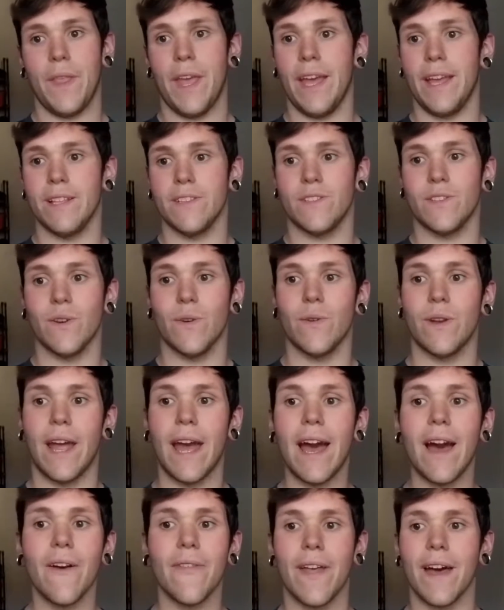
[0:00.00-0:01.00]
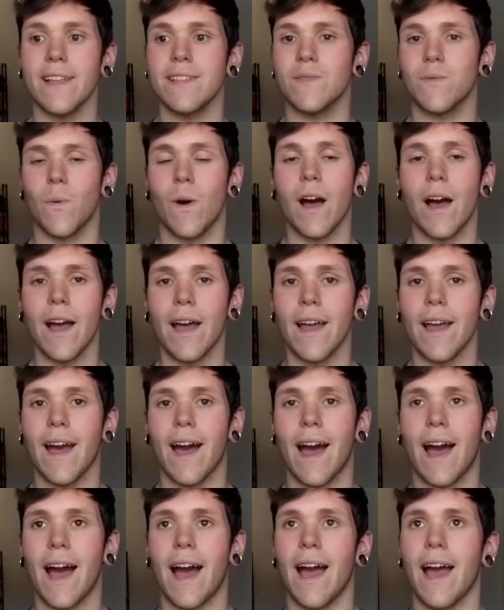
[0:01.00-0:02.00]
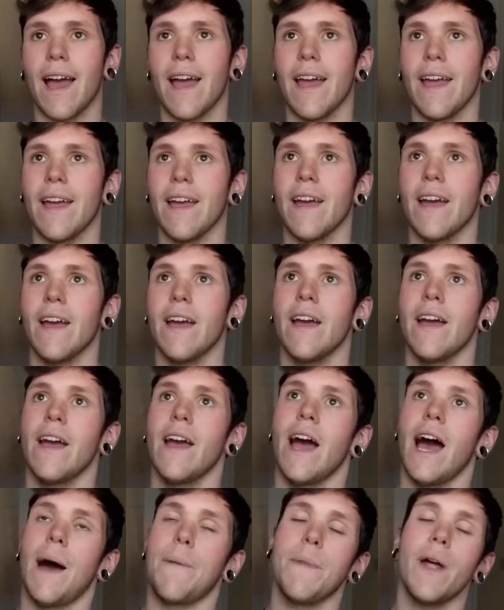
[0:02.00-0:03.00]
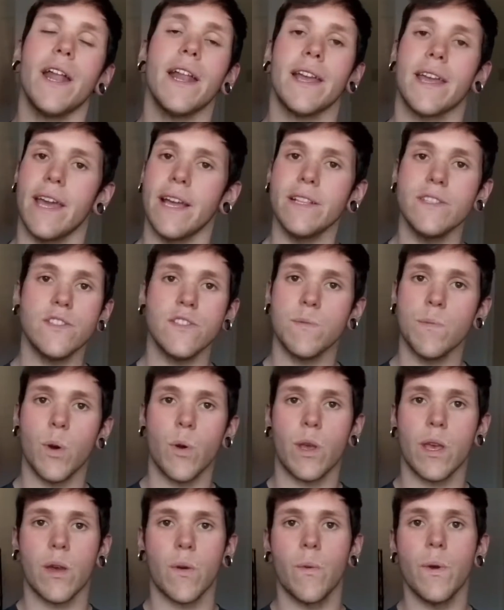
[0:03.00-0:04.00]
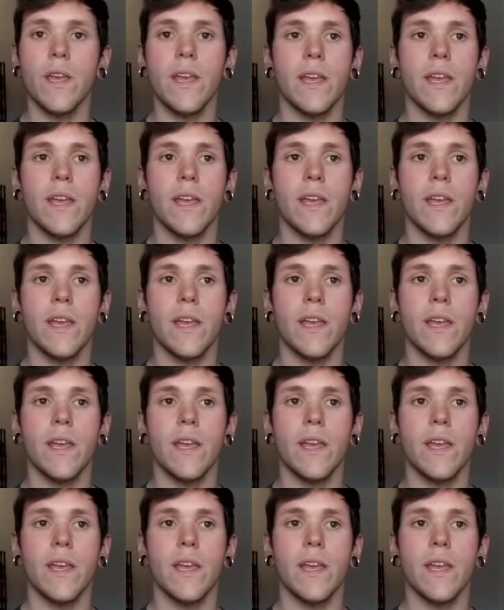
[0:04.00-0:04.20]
And so now that's why I'm not against smoking